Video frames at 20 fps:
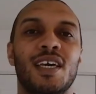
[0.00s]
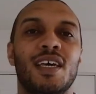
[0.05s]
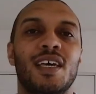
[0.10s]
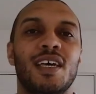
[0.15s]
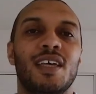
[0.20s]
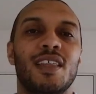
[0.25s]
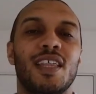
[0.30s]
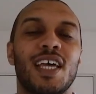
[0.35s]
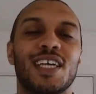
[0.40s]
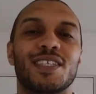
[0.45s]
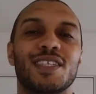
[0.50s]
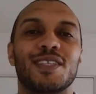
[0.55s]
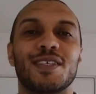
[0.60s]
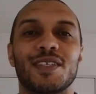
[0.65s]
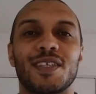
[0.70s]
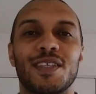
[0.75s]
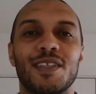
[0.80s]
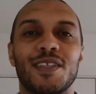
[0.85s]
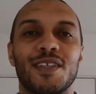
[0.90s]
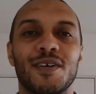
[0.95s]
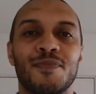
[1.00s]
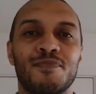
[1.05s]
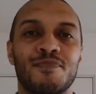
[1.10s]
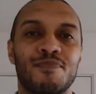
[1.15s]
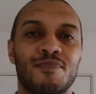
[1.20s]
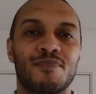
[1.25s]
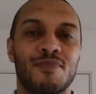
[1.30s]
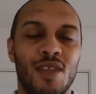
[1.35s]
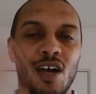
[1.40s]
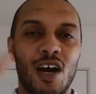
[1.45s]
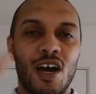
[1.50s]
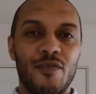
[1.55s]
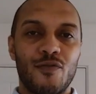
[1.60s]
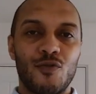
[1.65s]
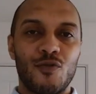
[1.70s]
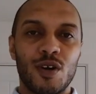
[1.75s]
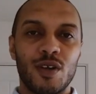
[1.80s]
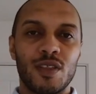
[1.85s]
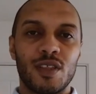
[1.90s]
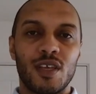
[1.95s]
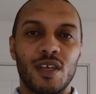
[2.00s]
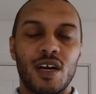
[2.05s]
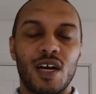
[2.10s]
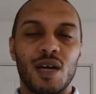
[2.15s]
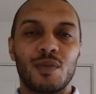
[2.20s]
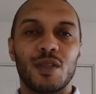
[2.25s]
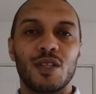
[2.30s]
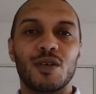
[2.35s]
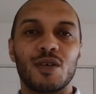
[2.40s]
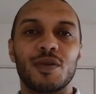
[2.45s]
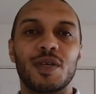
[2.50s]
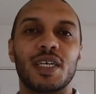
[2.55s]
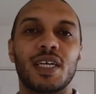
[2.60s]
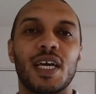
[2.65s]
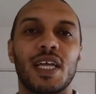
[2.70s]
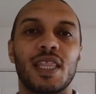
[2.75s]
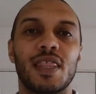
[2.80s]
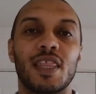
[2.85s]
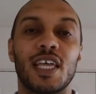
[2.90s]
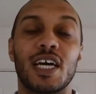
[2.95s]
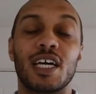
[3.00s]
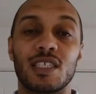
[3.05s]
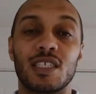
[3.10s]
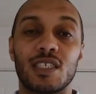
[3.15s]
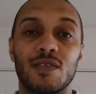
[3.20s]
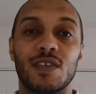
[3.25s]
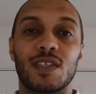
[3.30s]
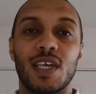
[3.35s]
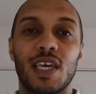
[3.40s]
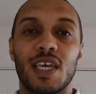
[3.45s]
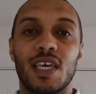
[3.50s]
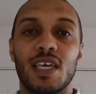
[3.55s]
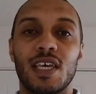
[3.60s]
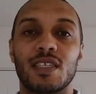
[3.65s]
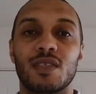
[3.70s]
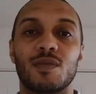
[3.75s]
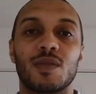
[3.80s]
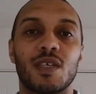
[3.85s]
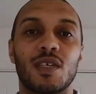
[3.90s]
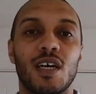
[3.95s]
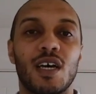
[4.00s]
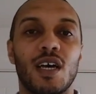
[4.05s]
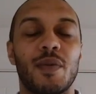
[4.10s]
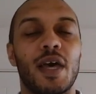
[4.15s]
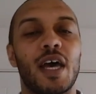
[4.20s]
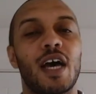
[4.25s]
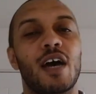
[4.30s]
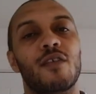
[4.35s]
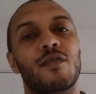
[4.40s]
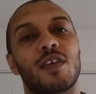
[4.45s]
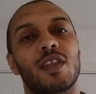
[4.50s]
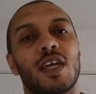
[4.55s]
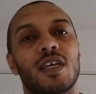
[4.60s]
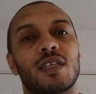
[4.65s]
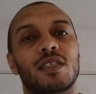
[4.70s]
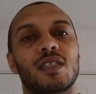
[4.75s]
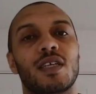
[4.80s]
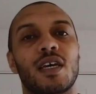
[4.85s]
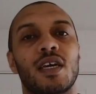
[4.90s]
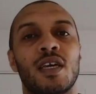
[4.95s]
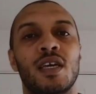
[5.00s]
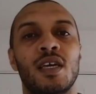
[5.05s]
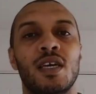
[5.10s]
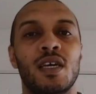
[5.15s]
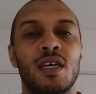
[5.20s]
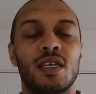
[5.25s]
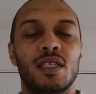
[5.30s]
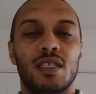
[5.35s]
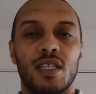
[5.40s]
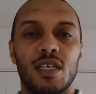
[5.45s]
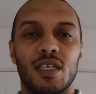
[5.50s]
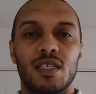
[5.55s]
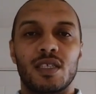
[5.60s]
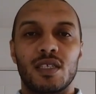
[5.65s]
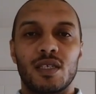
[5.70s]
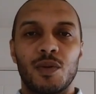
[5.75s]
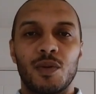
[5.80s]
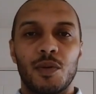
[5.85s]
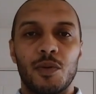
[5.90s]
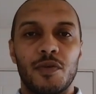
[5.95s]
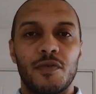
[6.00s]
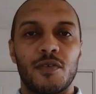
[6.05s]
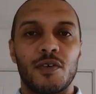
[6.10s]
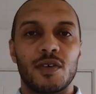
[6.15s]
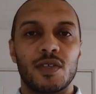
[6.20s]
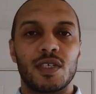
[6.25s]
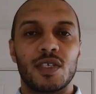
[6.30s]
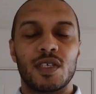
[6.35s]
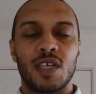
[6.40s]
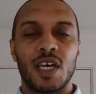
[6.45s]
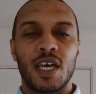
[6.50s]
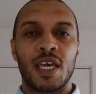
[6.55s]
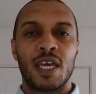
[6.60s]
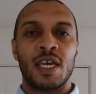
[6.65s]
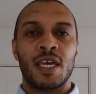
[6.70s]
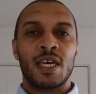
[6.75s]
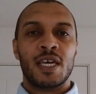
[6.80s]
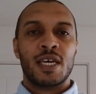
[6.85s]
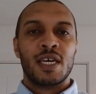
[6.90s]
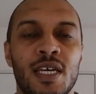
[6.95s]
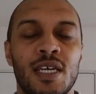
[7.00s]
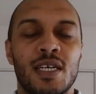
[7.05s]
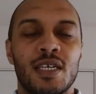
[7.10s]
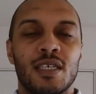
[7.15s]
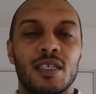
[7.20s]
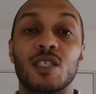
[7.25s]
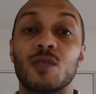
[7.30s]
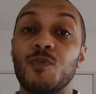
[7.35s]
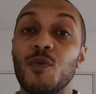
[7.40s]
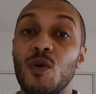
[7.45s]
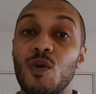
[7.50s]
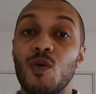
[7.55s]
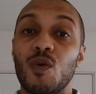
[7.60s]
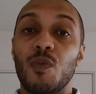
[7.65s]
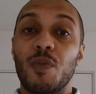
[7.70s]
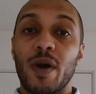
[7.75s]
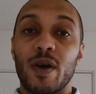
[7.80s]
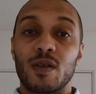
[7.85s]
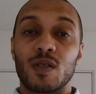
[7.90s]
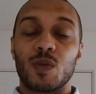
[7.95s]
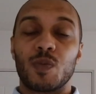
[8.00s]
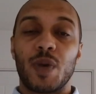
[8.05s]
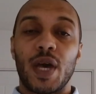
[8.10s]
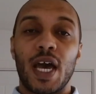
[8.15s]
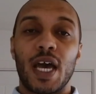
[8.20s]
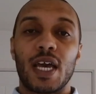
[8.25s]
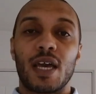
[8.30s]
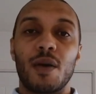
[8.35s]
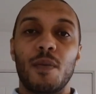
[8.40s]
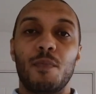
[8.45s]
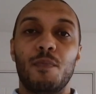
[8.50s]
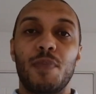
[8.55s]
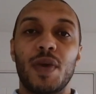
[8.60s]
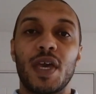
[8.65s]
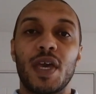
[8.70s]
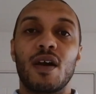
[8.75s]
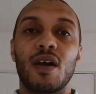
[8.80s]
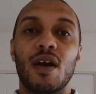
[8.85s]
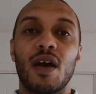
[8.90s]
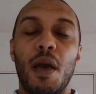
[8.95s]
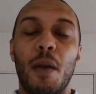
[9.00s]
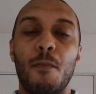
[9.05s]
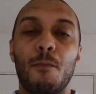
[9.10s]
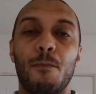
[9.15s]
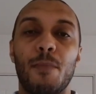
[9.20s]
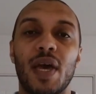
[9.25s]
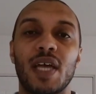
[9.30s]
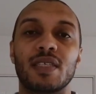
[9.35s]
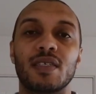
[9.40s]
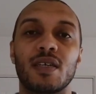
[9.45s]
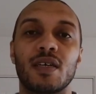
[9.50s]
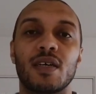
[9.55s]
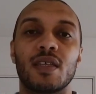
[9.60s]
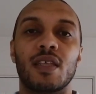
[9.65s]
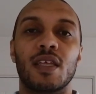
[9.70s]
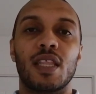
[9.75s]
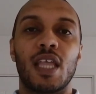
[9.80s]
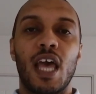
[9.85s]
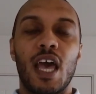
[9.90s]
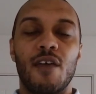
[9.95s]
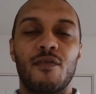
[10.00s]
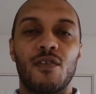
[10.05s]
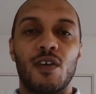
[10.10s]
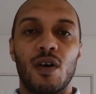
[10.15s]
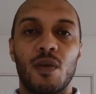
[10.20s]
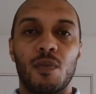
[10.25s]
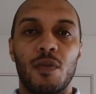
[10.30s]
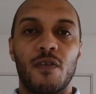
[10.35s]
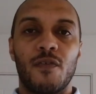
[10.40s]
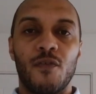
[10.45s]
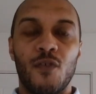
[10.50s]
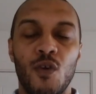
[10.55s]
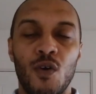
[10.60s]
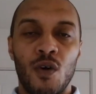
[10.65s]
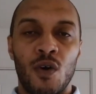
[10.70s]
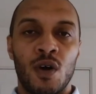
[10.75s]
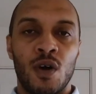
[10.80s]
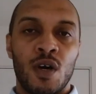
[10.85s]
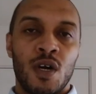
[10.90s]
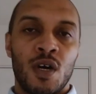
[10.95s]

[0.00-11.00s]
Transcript: Thanks, Lucinda. Hi everyone, I'm Louis, and thanks for taking some time out of your day today to listen to what we've got to say. So, sport will bounce back bigger and better than ever before.